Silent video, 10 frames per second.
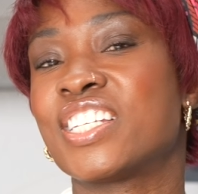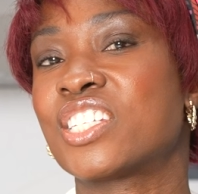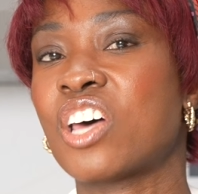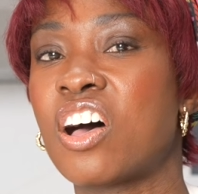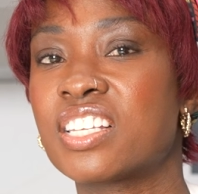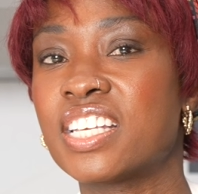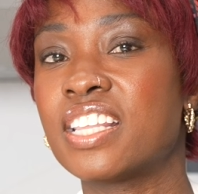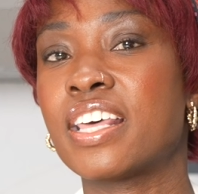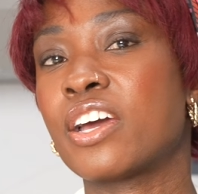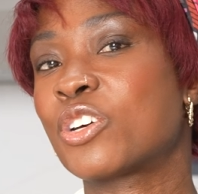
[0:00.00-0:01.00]
and saucy,
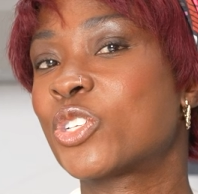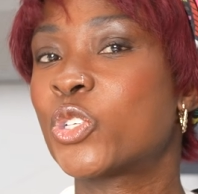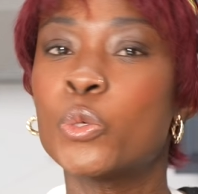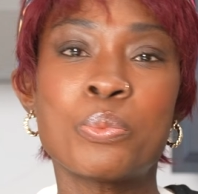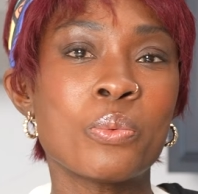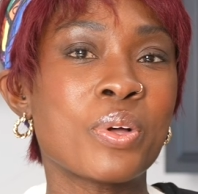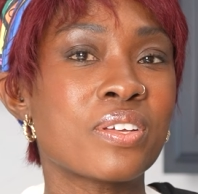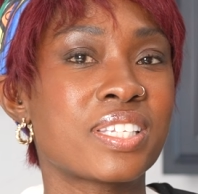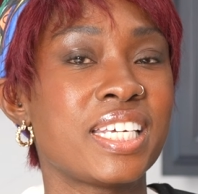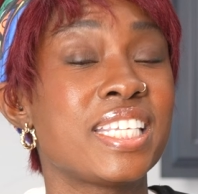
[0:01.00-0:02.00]
they are super well
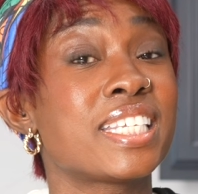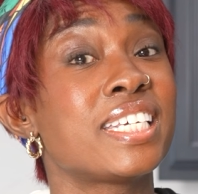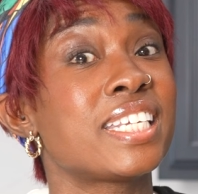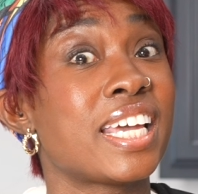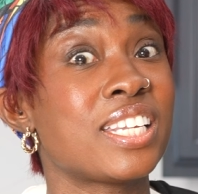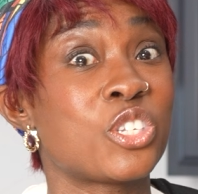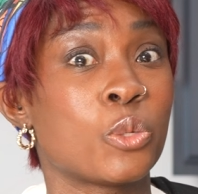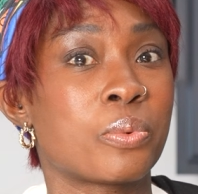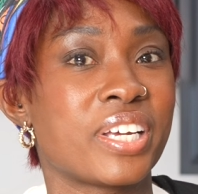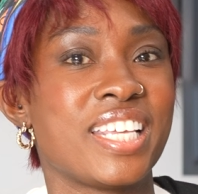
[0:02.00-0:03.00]
seasoned and
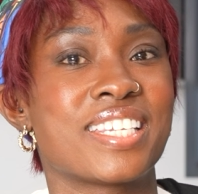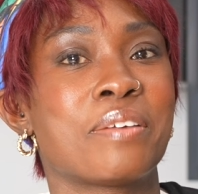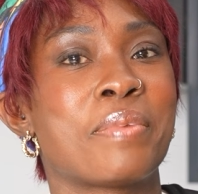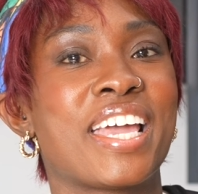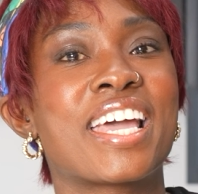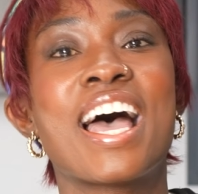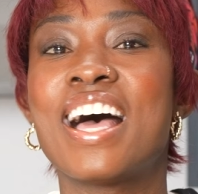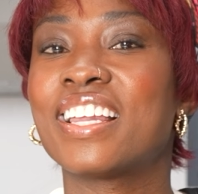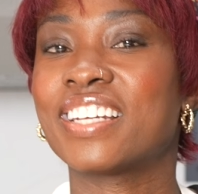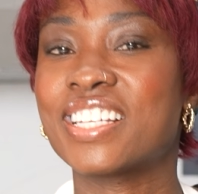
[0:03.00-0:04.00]
super easy to make.
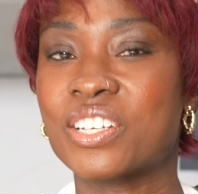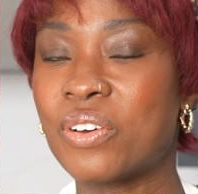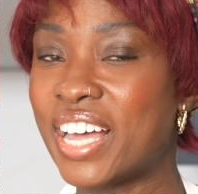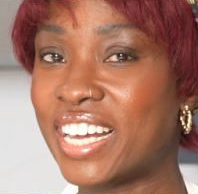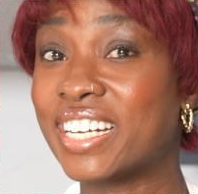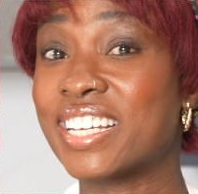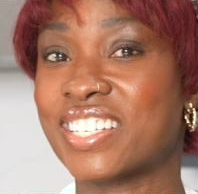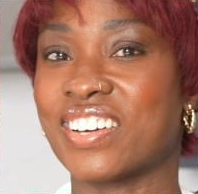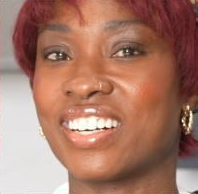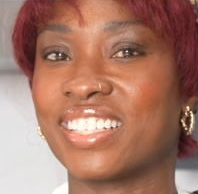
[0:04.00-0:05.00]
Let's go ahead and get
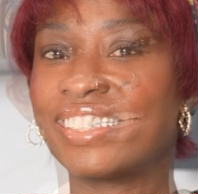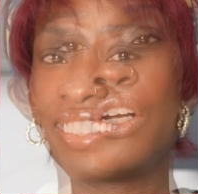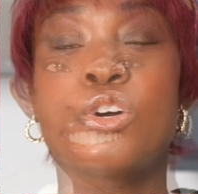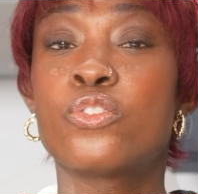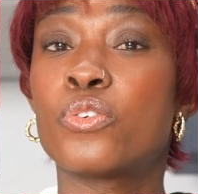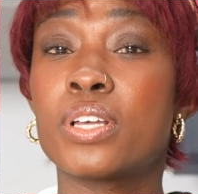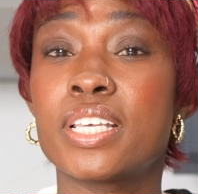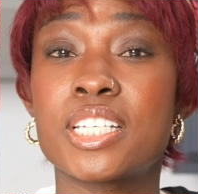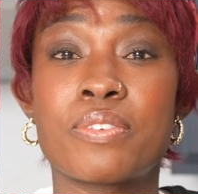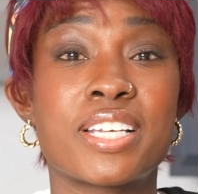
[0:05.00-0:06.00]
started. For
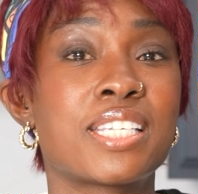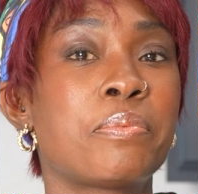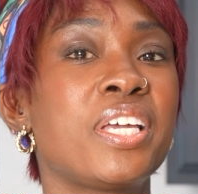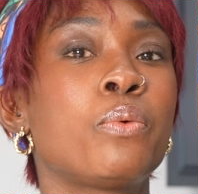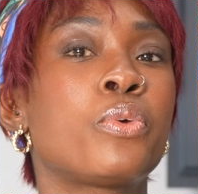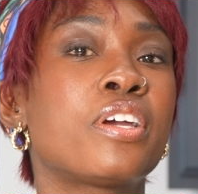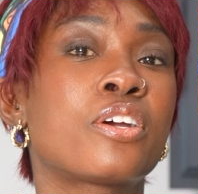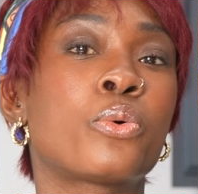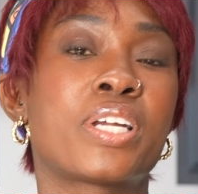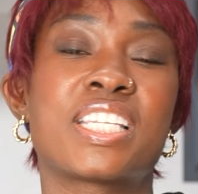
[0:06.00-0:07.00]
this recipe, we are
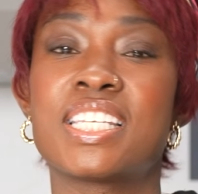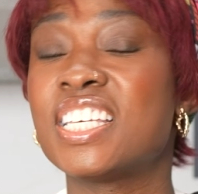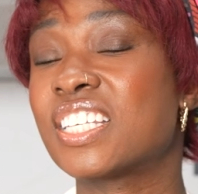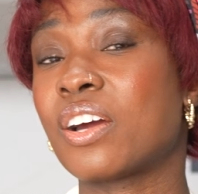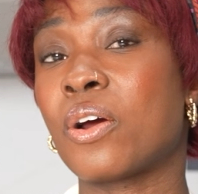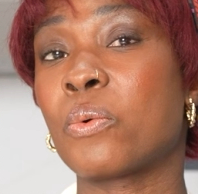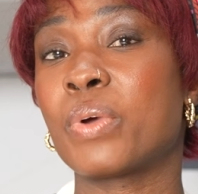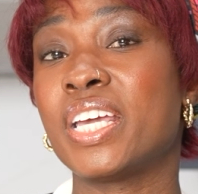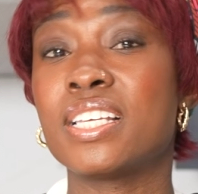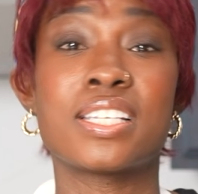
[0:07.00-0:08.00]
going to season our
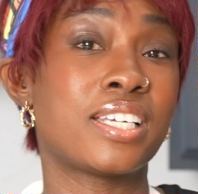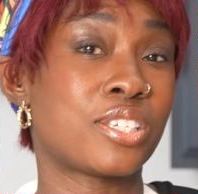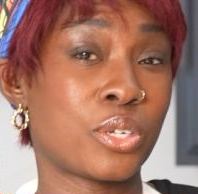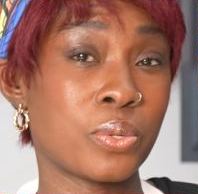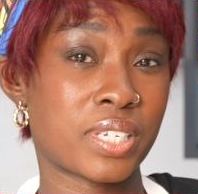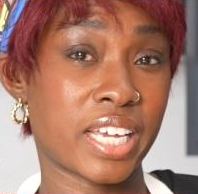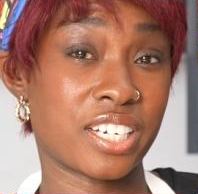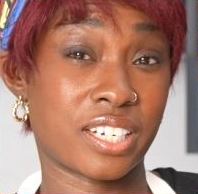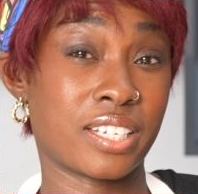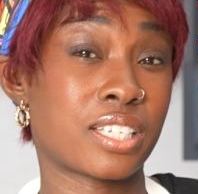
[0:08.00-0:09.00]
wings in 2
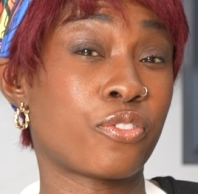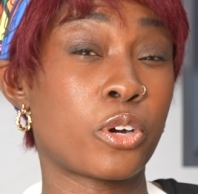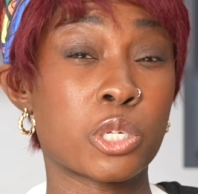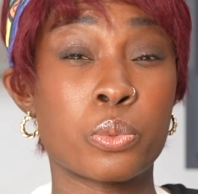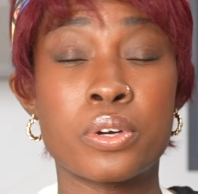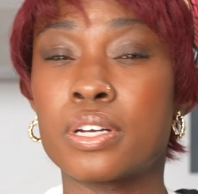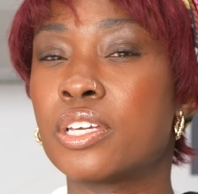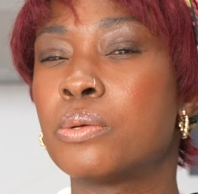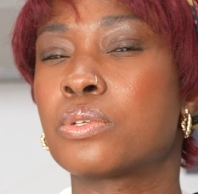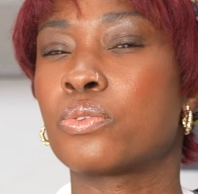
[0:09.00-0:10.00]
stages. First, we're going
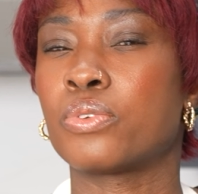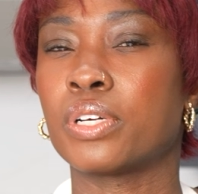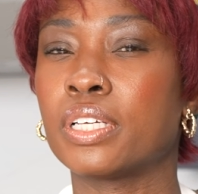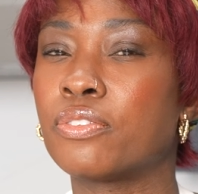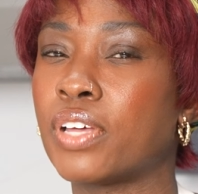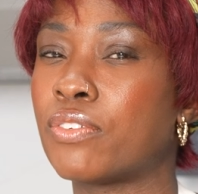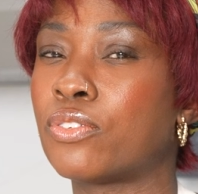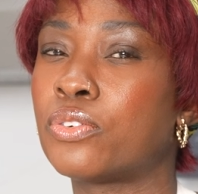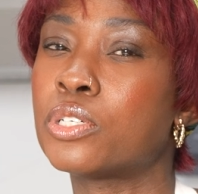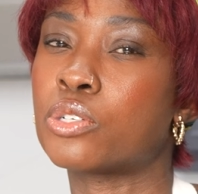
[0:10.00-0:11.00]
to use a really
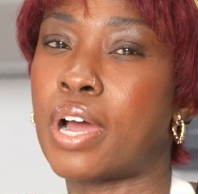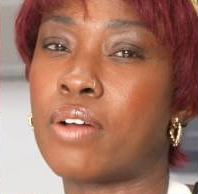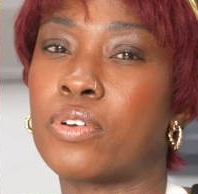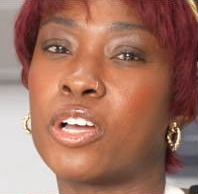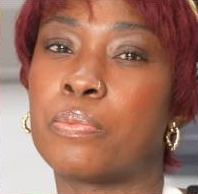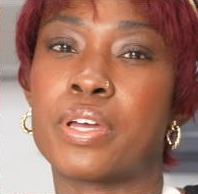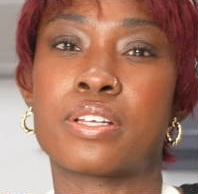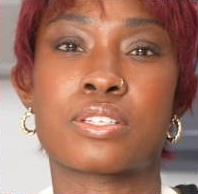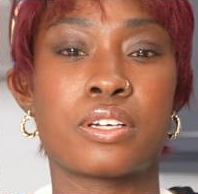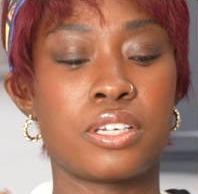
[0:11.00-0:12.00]
flavorful dry rub that
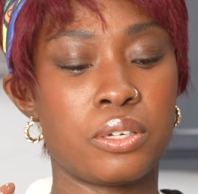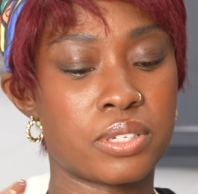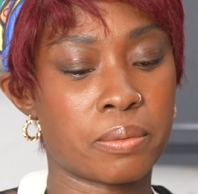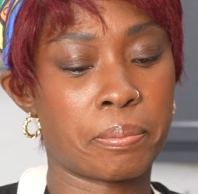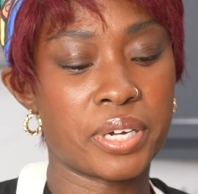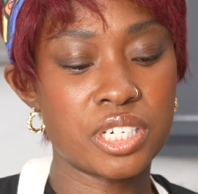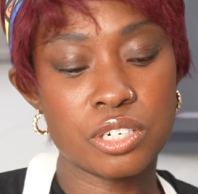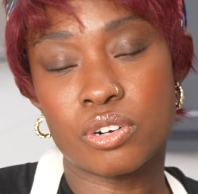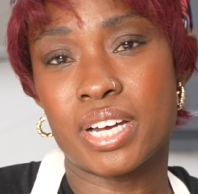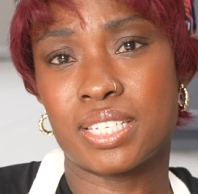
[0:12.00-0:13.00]
is going to use a bunch of
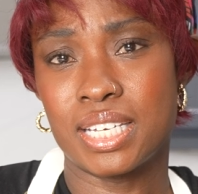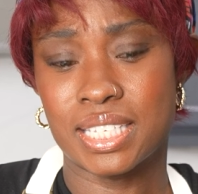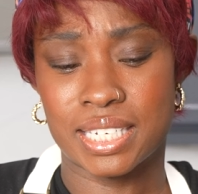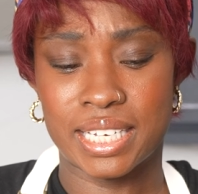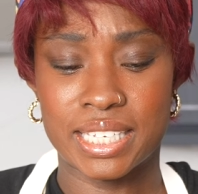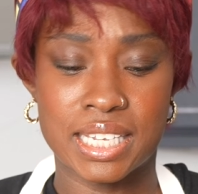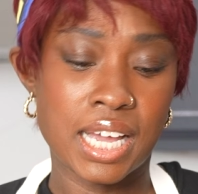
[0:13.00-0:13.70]
dry seasonings